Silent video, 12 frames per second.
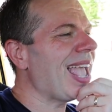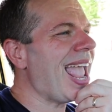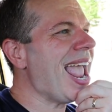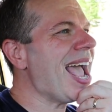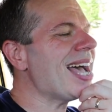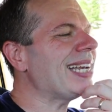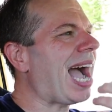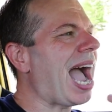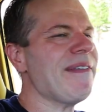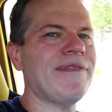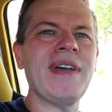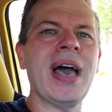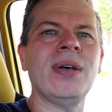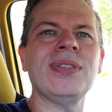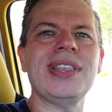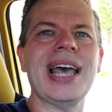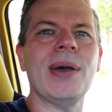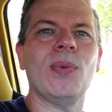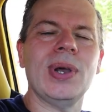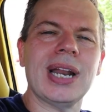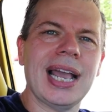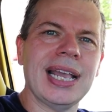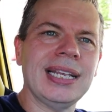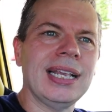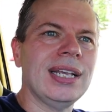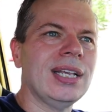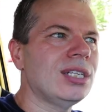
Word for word: And I found that when I